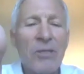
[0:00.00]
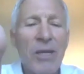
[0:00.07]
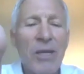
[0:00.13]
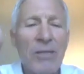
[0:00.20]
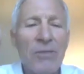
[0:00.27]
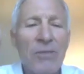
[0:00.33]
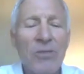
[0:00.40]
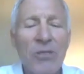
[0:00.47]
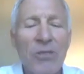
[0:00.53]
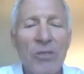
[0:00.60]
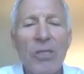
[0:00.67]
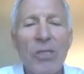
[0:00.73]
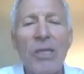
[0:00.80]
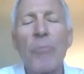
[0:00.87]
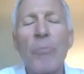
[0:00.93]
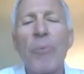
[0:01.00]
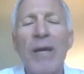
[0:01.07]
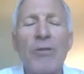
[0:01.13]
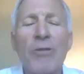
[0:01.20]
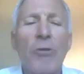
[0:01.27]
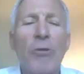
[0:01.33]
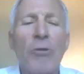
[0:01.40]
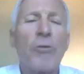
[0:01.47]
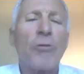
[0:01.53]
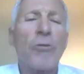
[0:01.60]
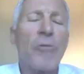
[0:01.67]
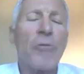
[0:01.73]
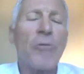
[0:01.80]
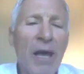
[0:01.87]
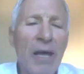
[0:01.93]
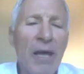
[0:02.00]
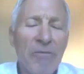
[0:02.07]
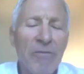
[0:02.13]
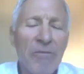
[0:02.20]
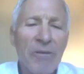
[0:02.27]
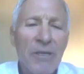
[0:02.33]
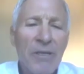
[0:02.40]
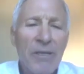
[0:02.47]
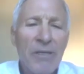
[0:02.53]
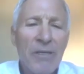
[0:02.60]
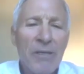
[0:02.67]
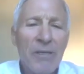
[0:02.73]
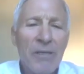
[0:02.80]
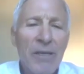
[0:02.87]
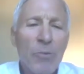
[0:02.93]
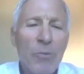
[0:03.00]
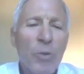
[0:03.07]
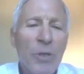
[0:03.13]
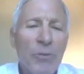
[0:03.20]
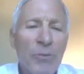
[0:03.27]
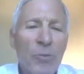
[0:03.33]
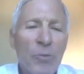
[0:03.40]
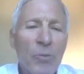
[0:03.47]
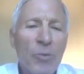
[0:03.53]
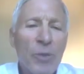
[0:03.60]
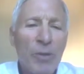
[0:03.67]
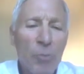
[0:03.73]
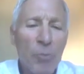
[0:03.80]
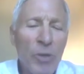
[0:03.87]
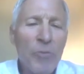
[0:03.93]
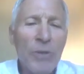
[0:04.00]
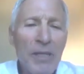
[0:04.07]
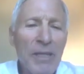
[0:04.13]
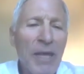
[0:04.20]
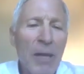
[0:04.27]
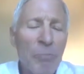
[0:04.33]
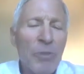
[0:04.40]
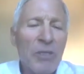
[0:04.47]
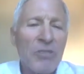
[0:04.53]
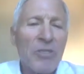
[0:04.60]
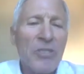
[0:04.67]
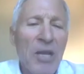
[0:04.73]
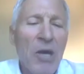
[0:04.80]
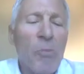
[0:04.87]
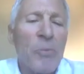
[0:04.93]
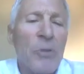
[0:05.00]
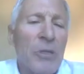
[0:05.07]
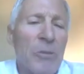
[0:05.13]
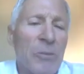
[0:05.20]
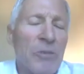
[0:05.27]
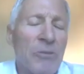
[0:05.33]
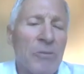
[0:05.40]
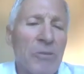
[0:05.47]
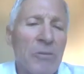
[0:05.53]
had such an impact on their life, and we're in that business helping them.